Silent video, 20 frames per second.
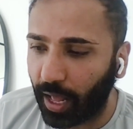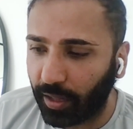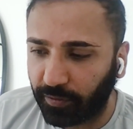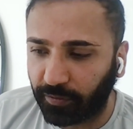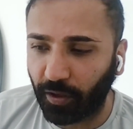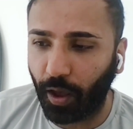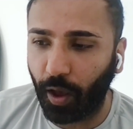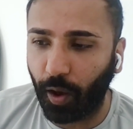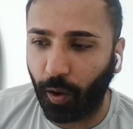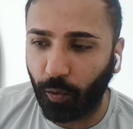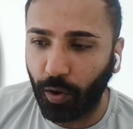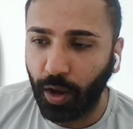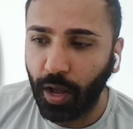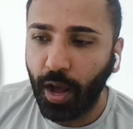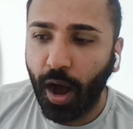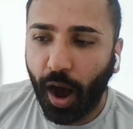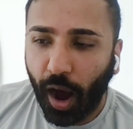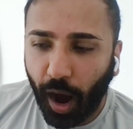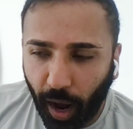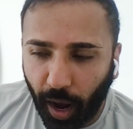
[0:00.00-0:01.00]
And so,
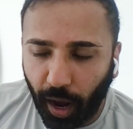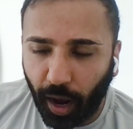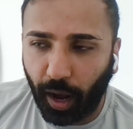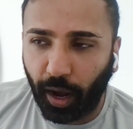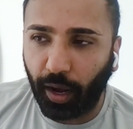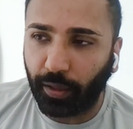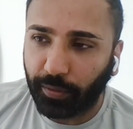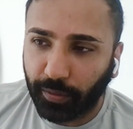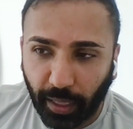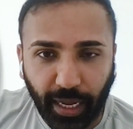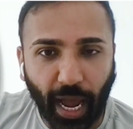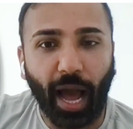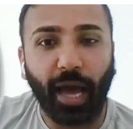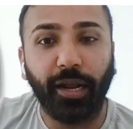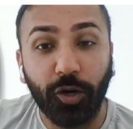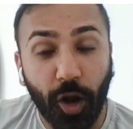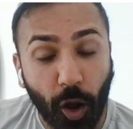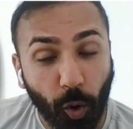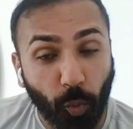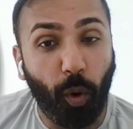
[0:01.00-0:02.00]
uh,
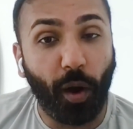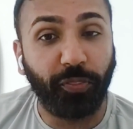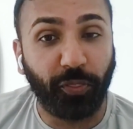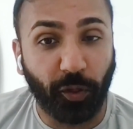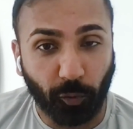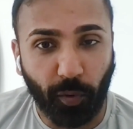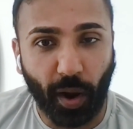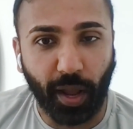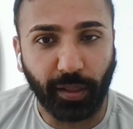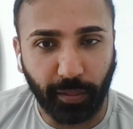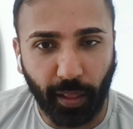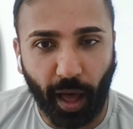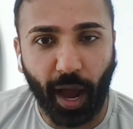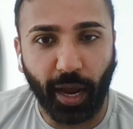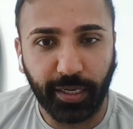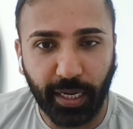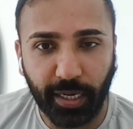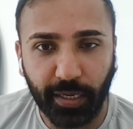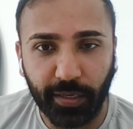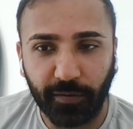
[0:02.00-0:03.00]
I don't know what the right
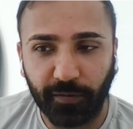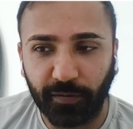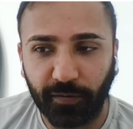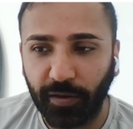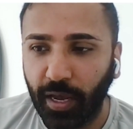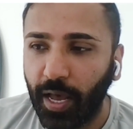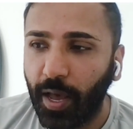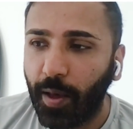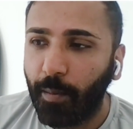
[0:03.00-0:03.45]
line is,